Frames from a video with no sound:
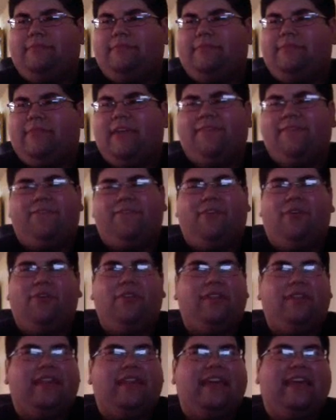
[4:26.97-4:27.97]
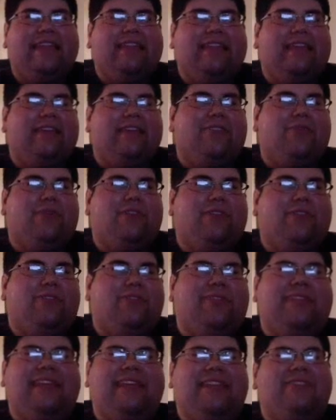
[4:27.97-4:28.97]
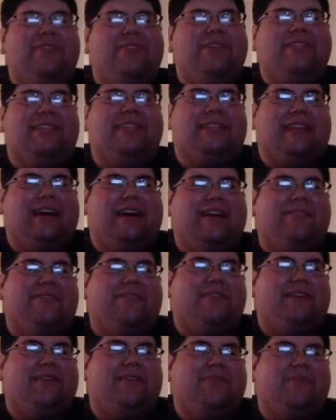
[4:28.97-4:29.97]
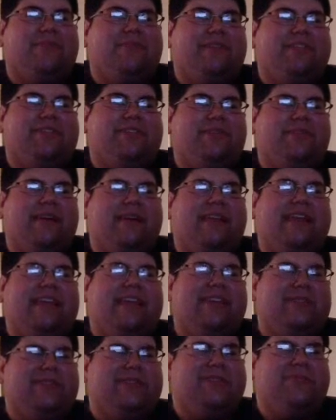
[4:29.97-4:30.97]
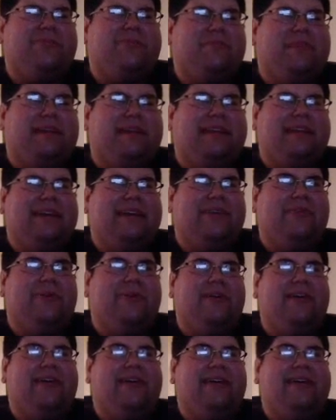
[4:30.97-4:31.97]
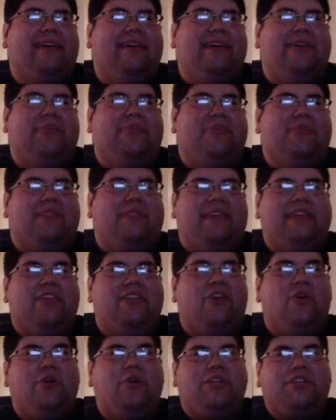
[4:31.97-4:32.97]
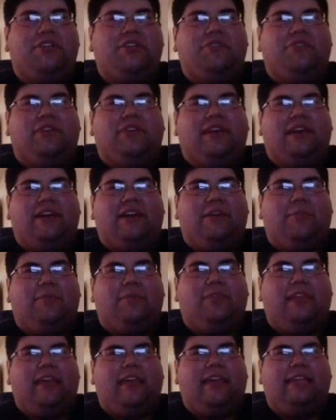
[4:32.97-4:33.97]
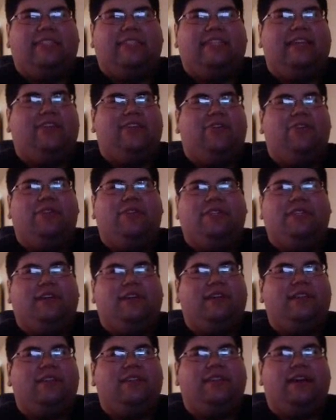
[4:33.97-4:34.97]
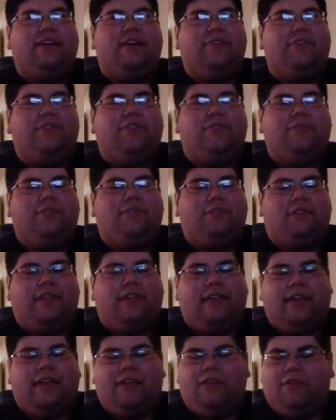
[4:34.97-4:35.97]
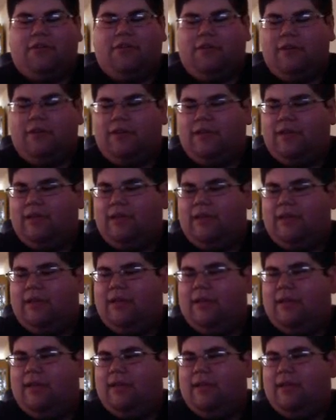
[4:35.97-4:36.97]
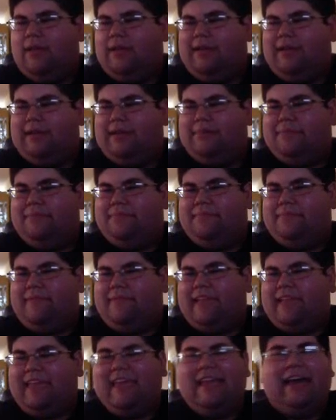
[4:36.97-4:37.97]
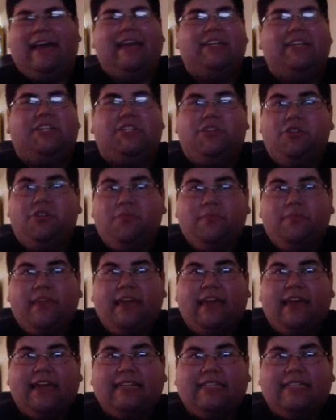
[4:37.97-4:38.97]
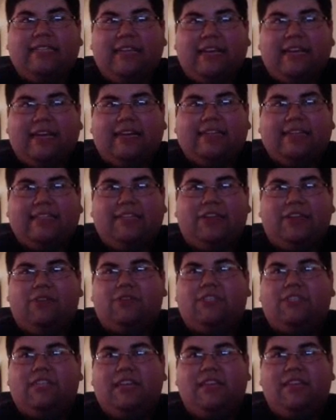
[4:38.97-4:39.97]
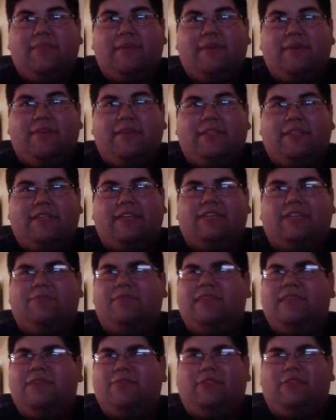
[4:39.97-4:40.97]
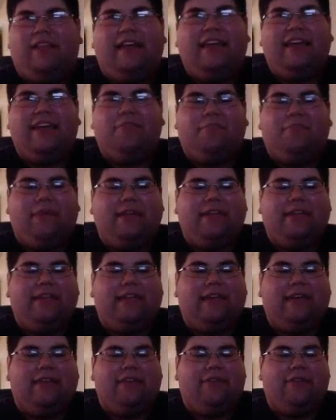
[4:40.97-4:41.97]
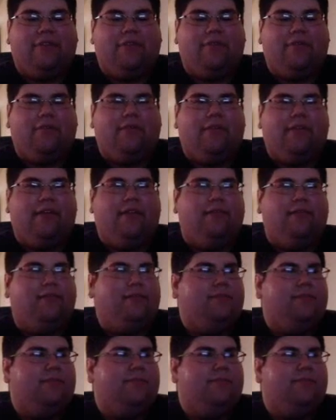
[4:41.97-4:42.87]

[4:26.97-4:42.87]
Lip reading: They get together way too quick. They do this a lot in fucking movies, so I'm kind of used to it by now. They know each other for a couple days, then all of a sudden now they're together. Again, I assume they had sex. You don't see them having sex, but they were lying in bed together, and